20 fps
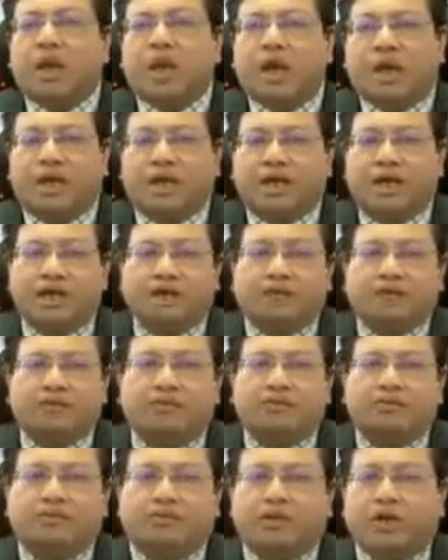And in
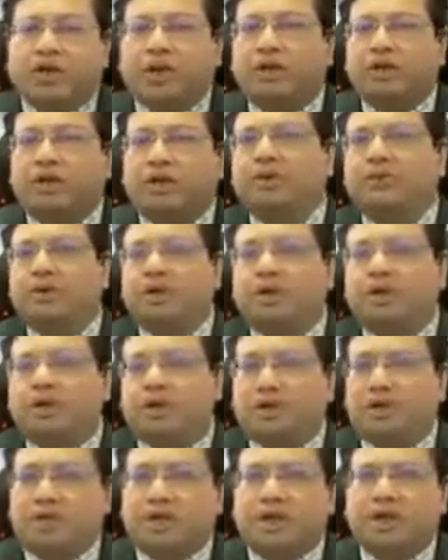40-50
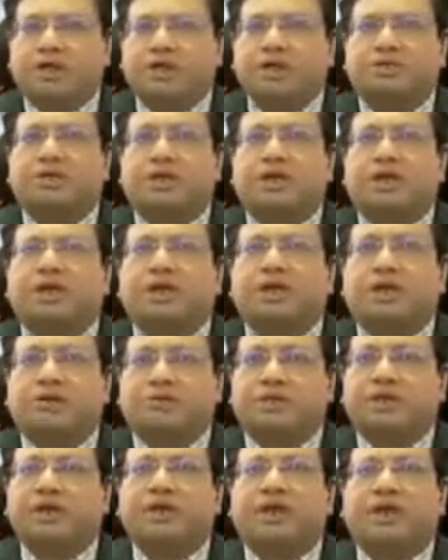toll plaza where
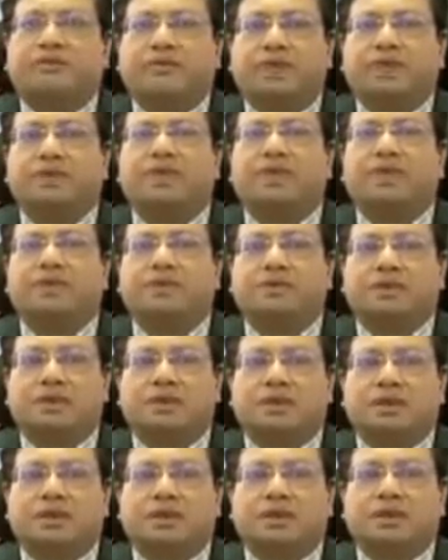heavy traffic
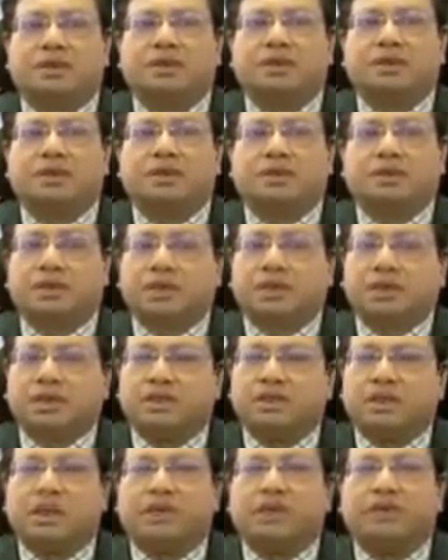is, it
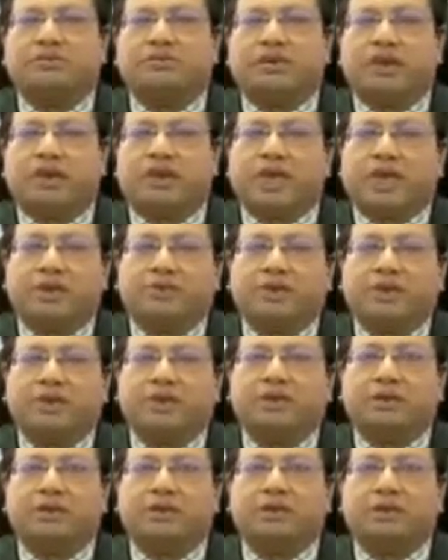is a very
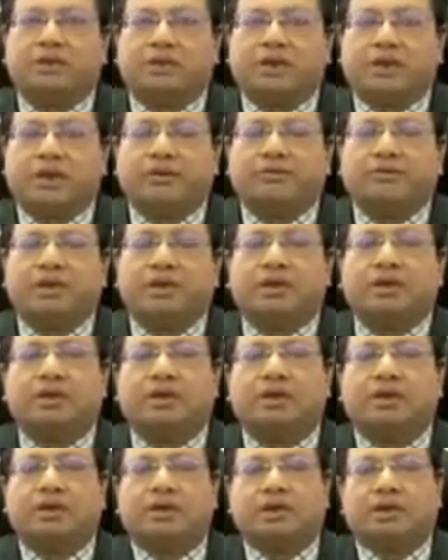heavy traffic
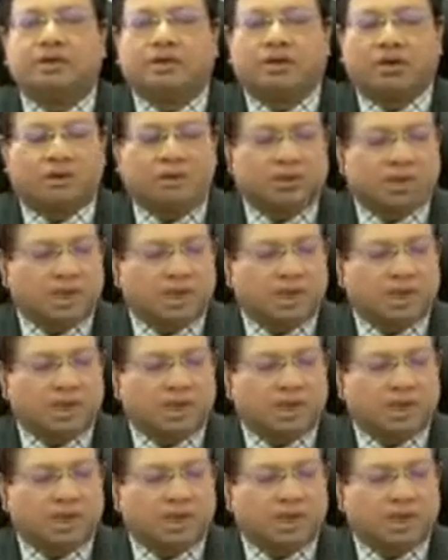toll